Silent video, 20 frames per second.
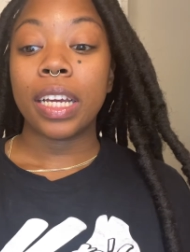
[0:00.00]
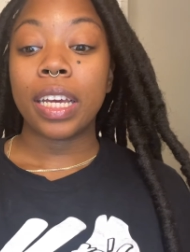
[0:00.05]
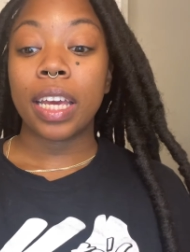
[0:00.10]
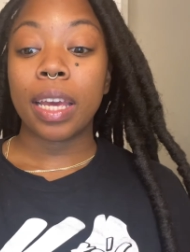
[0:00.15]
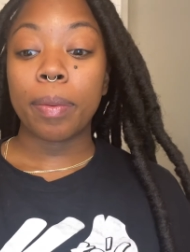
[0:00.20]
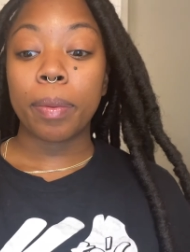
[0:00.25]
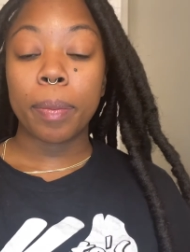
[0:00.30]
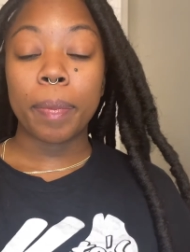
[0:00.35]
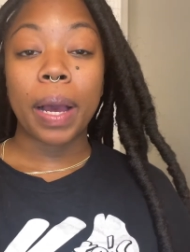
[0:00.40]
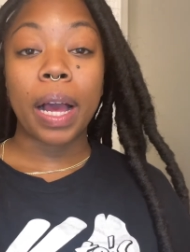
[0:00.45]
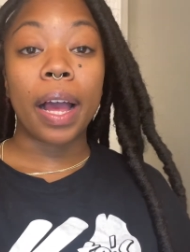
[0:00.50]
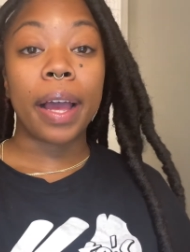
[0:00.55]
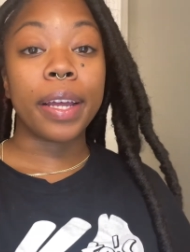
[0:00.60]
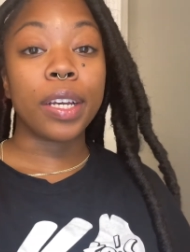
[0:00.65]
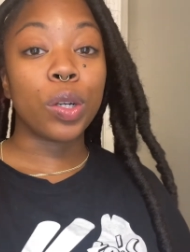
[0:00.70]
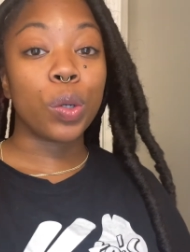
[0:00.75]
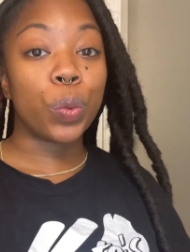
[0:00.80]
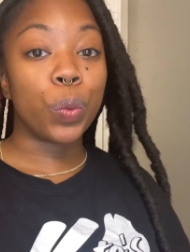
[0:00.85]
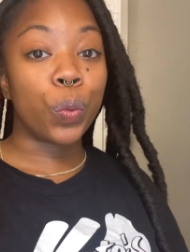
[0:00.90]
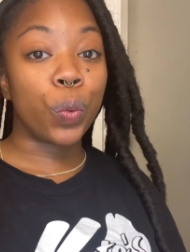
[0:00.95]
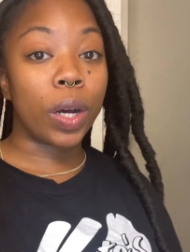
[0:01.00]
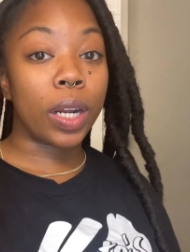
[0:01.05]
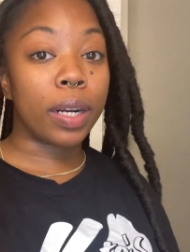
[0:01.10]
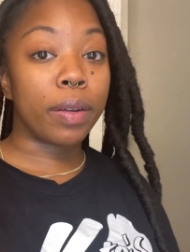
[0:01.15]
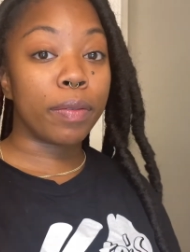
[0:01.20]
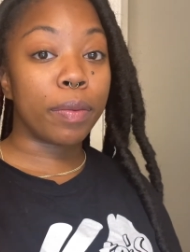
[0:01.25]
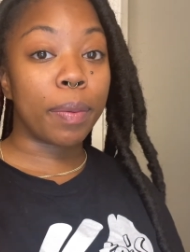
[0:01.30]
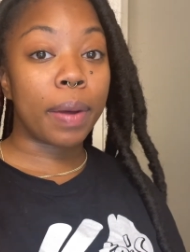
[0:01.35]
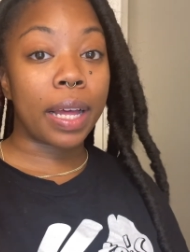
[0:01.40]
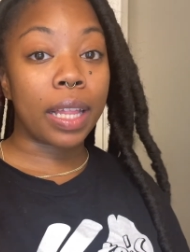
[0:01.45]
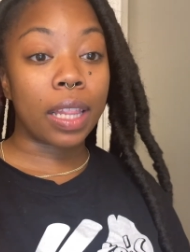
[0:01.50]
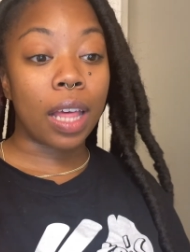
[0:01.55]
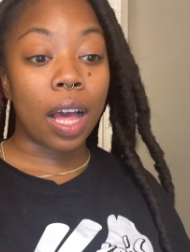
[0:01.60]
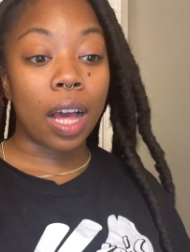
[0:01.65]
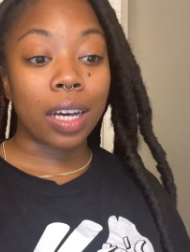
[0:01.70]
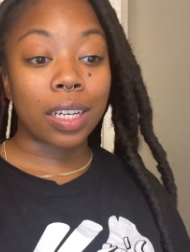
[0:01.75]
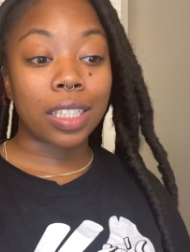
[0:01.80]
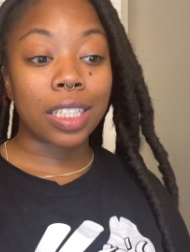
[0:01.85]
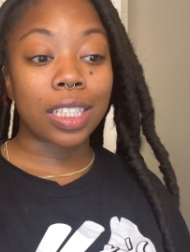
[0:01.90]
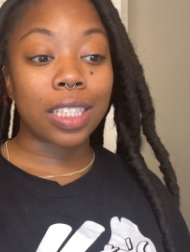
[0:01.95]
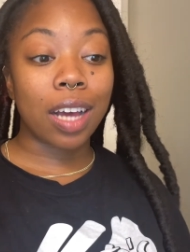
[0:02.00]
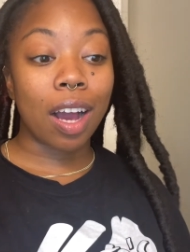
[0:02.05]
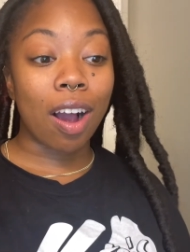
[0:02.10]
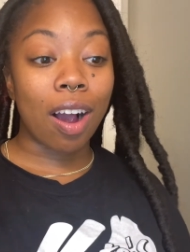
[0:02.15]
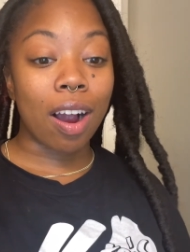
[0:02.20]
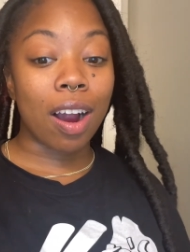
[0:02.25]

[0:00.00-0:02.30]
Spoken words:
Keep in mind, one of my locks